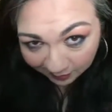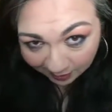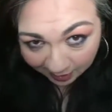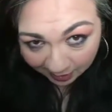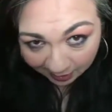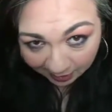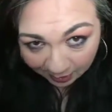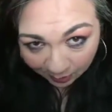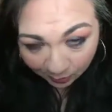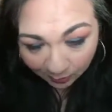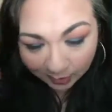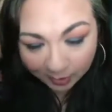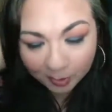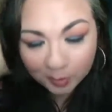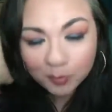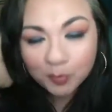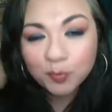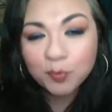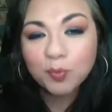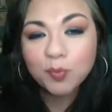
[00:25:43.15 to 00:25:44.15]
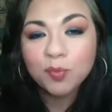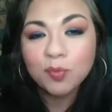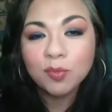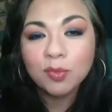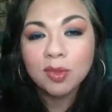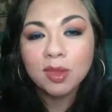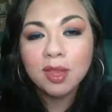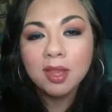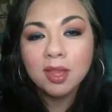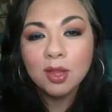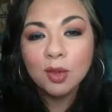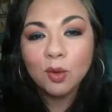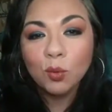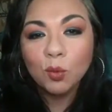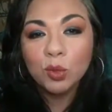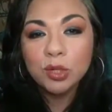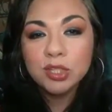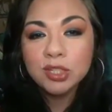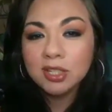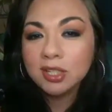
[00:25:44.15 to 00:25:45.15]
Anyway,
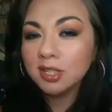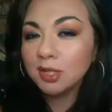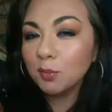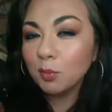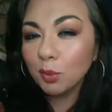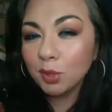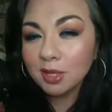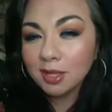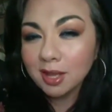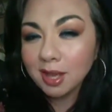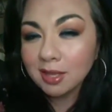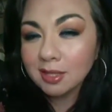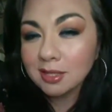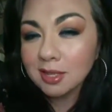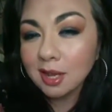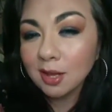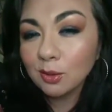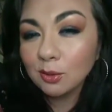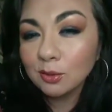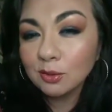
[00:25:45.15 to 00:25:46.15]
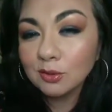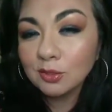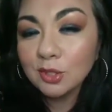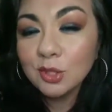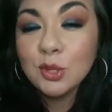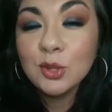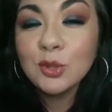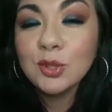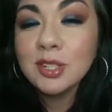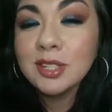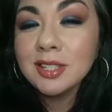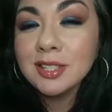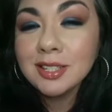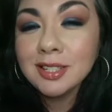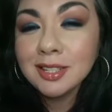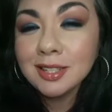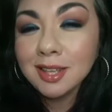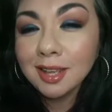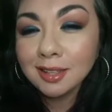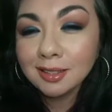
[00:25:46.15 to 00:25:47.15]
we're just going to bring that down. You don't need to
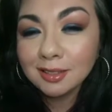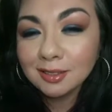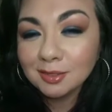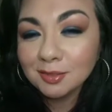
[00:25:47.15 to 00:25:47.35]
see that.